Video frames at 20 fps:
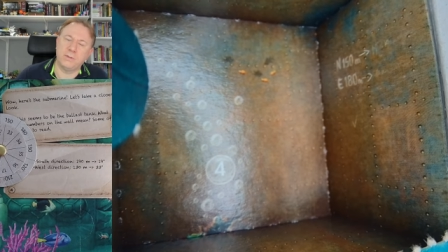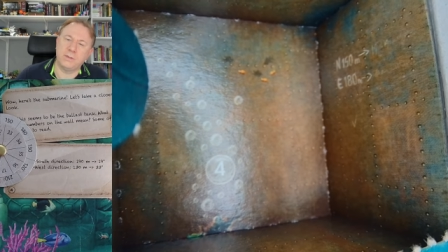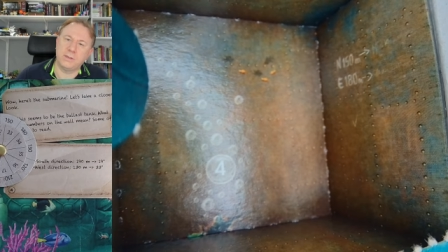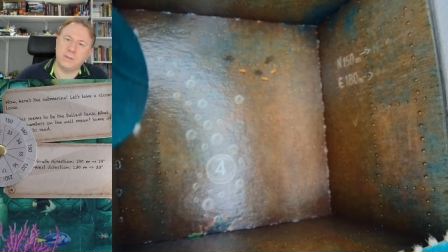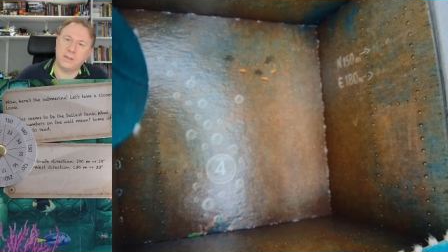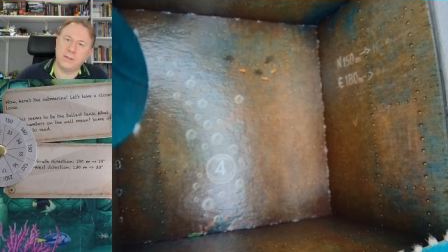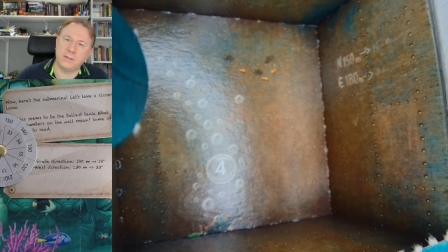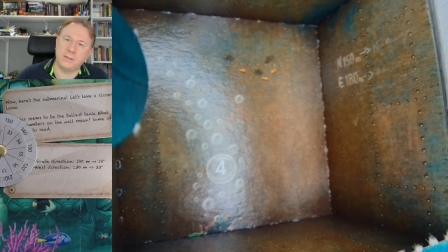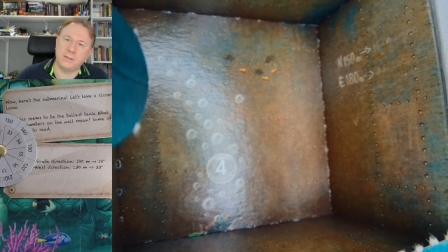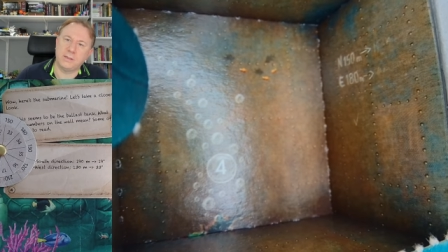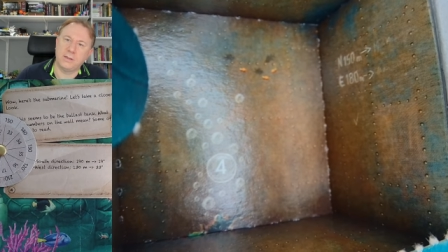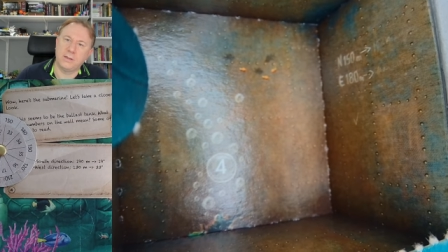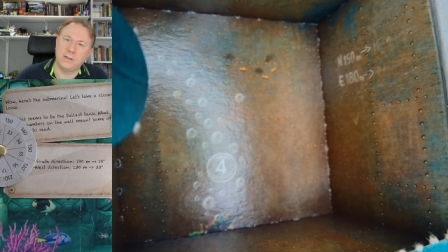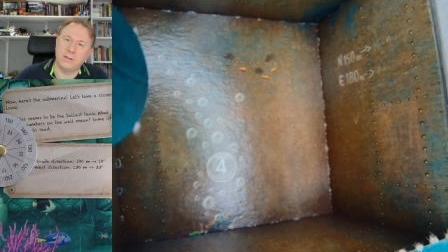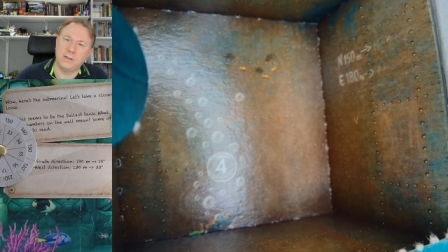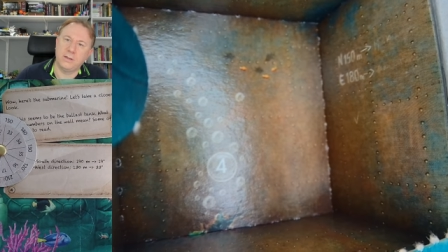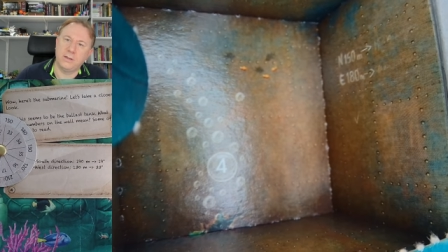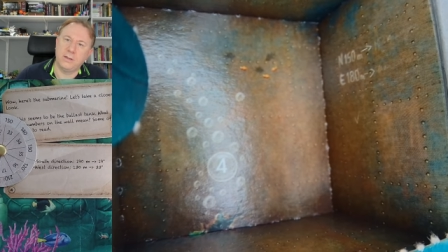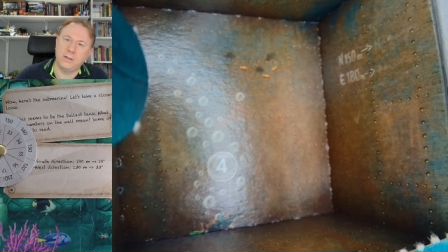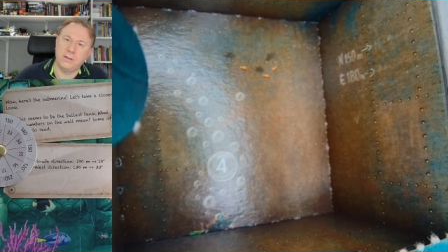It says
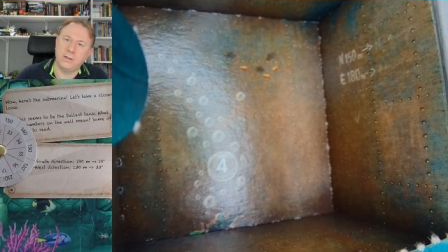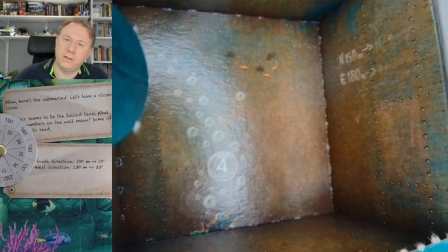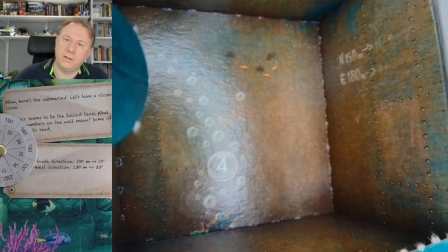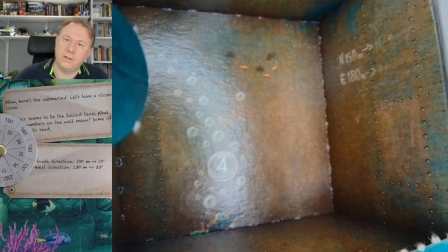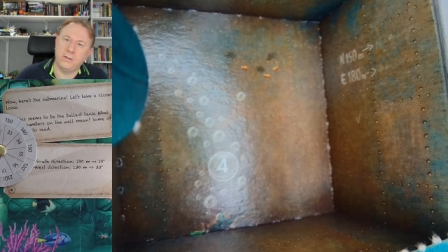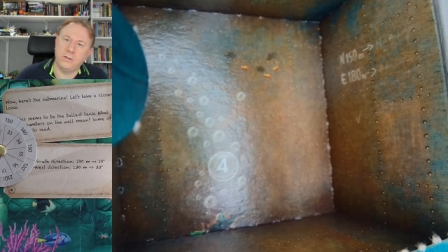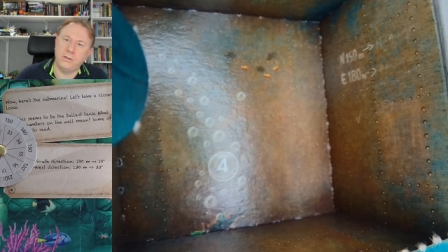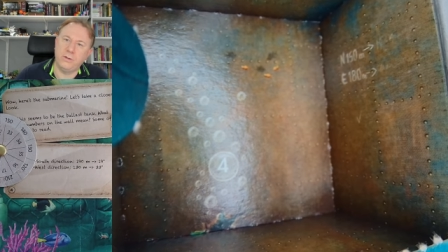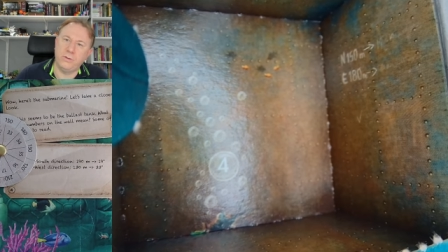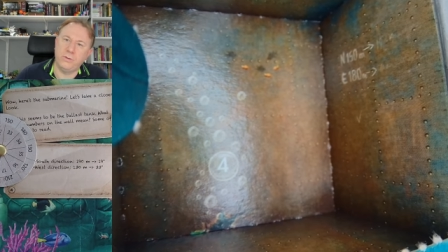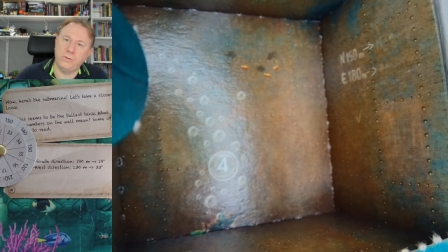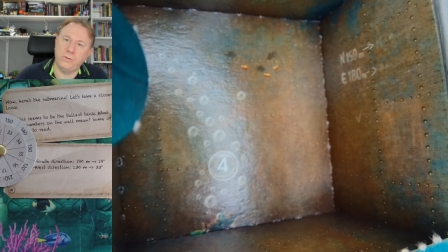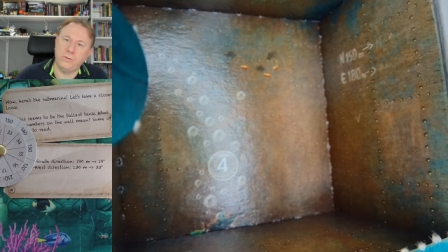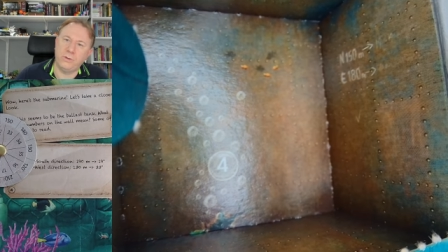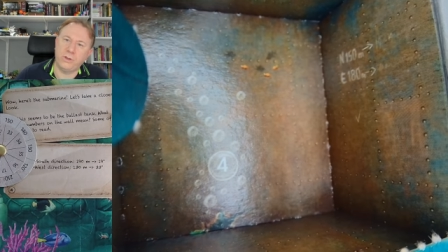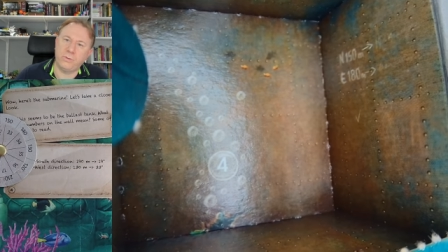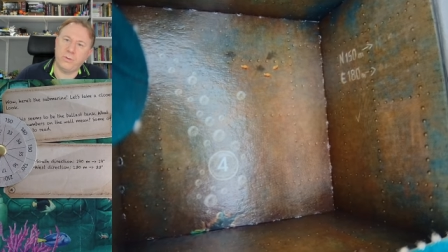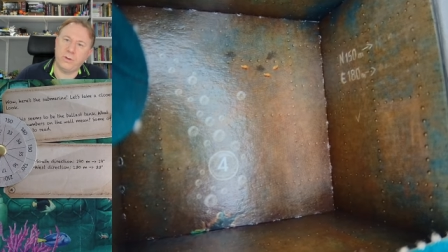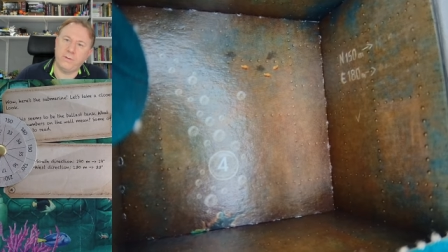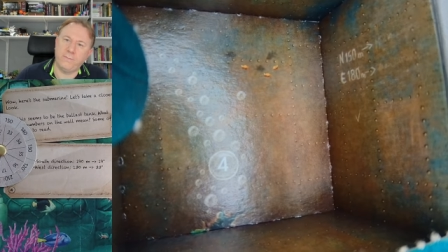
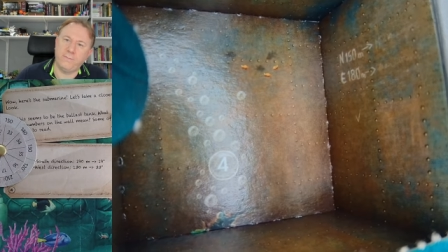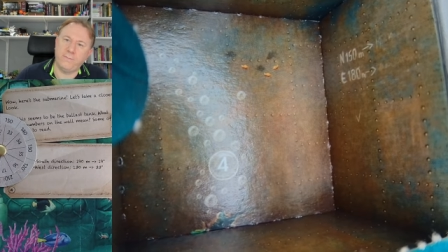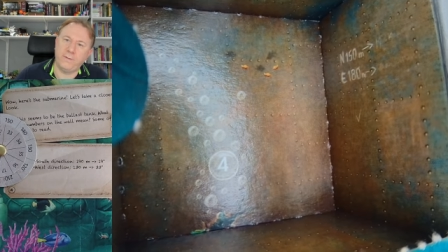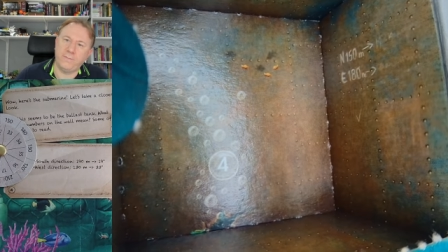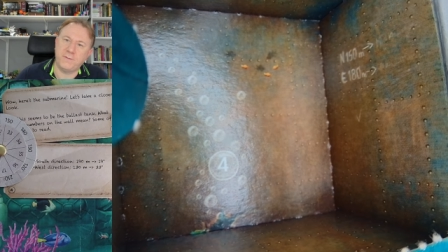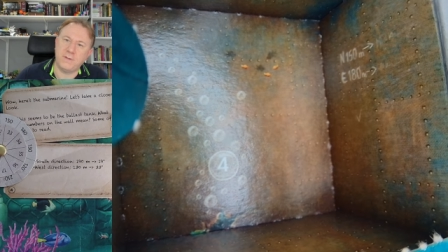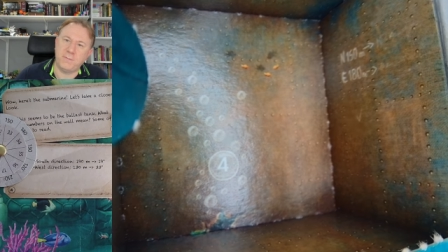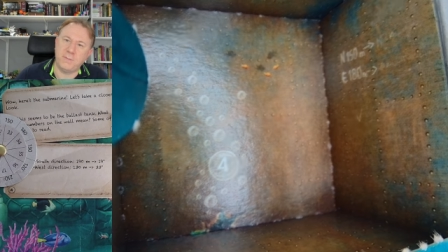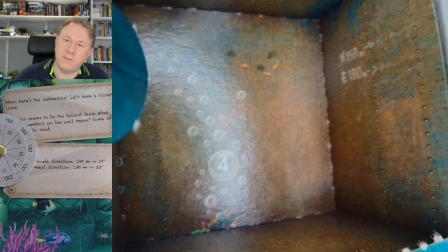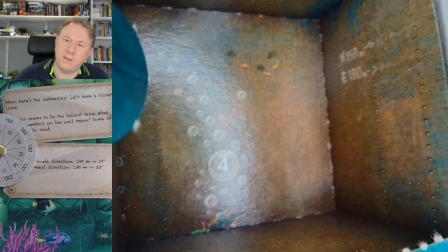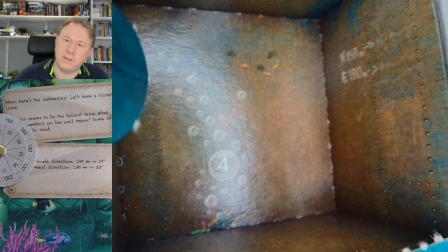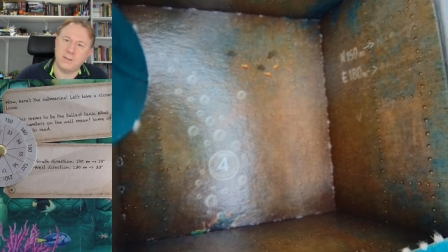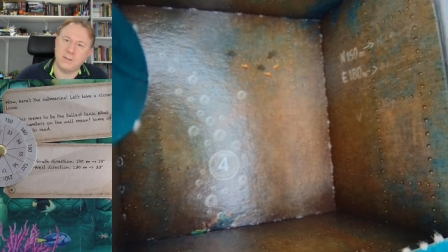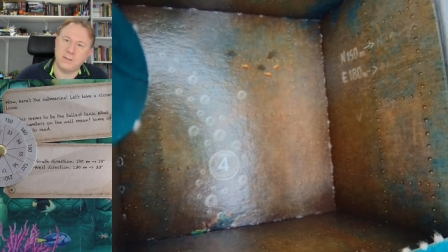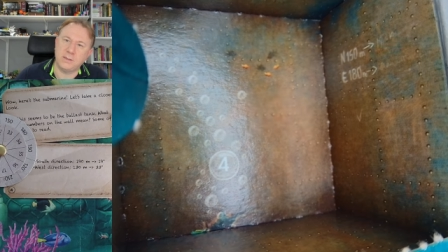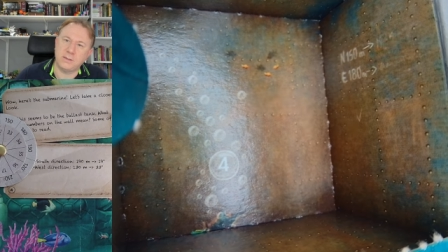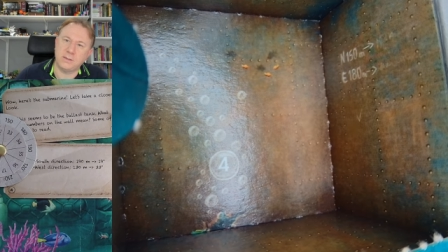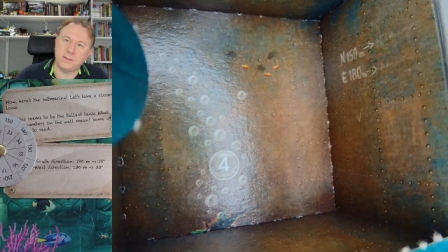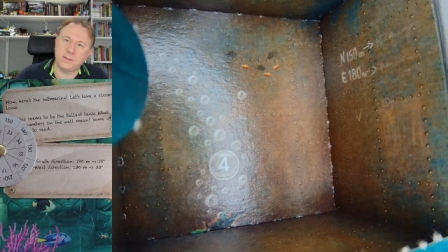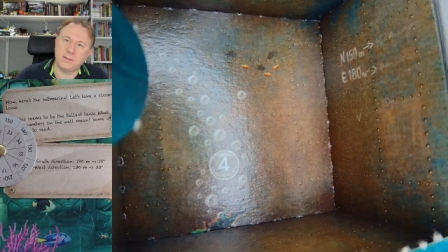north 150
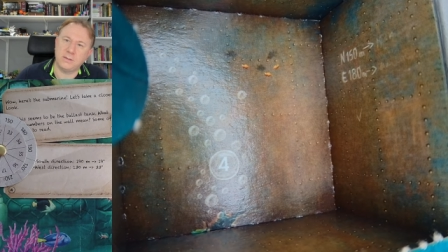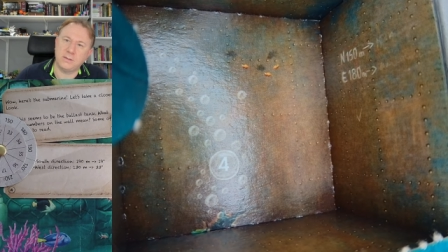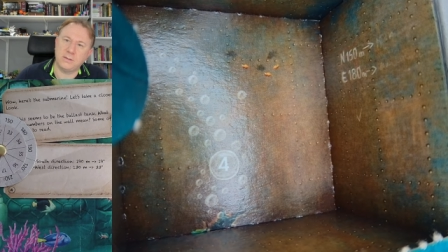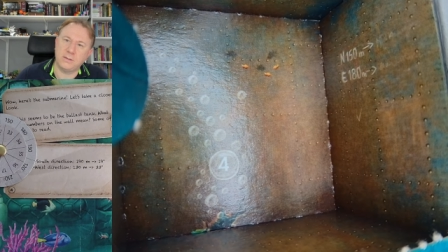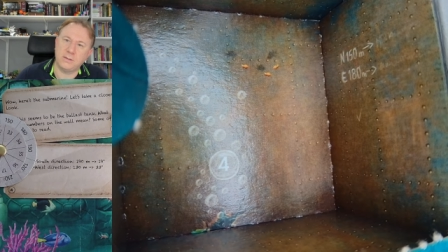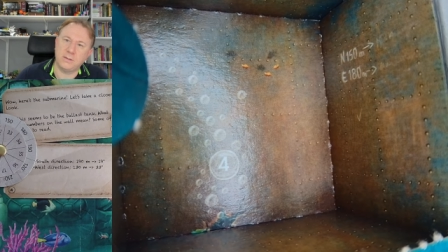meters,